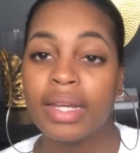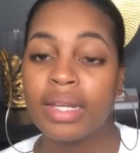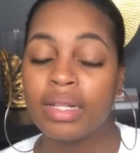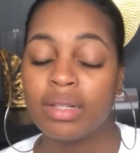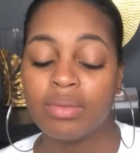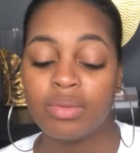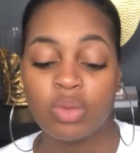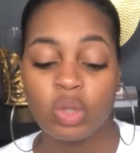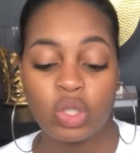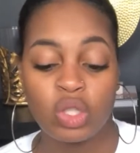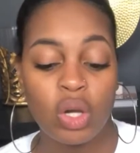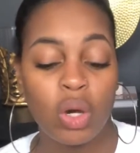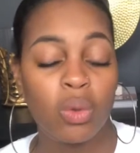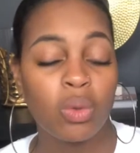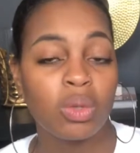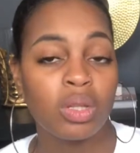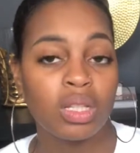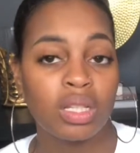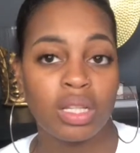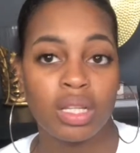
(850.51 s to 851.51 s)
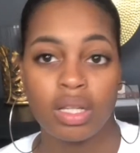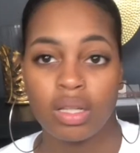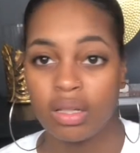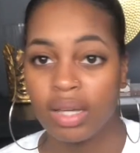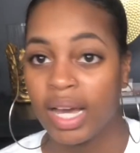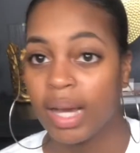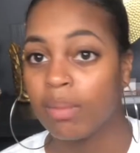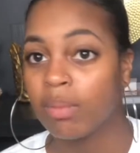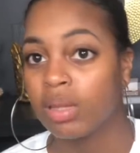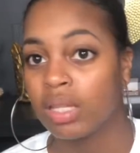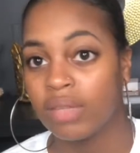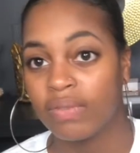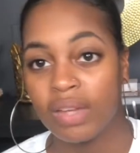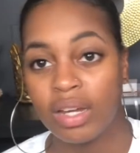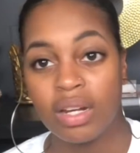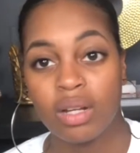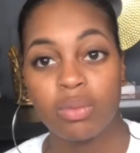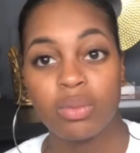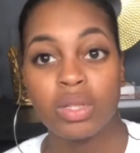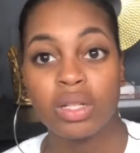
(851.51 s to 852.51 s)
I believe
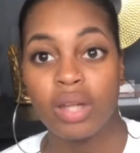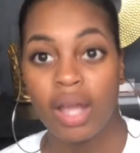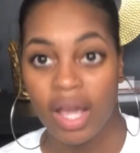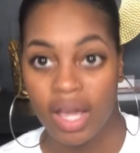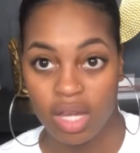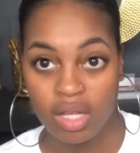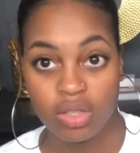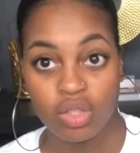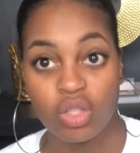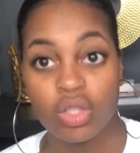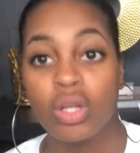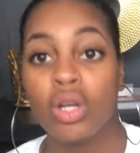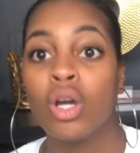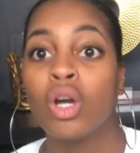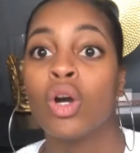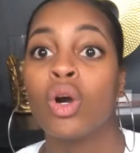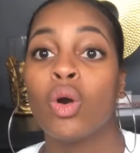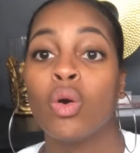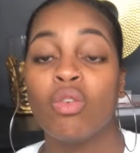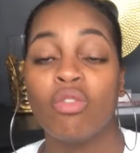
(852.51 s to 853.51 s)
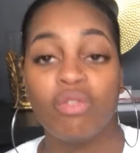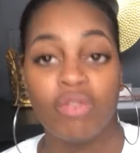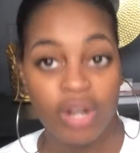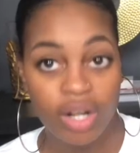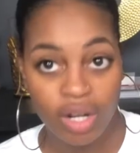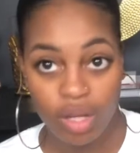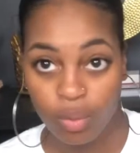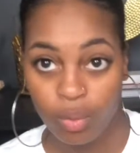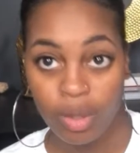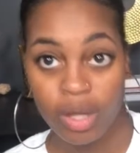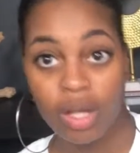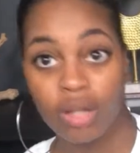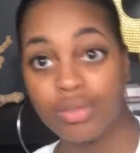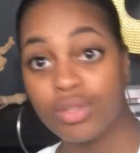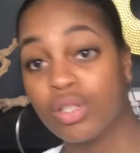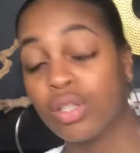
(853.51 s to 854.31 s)
that it would age very well.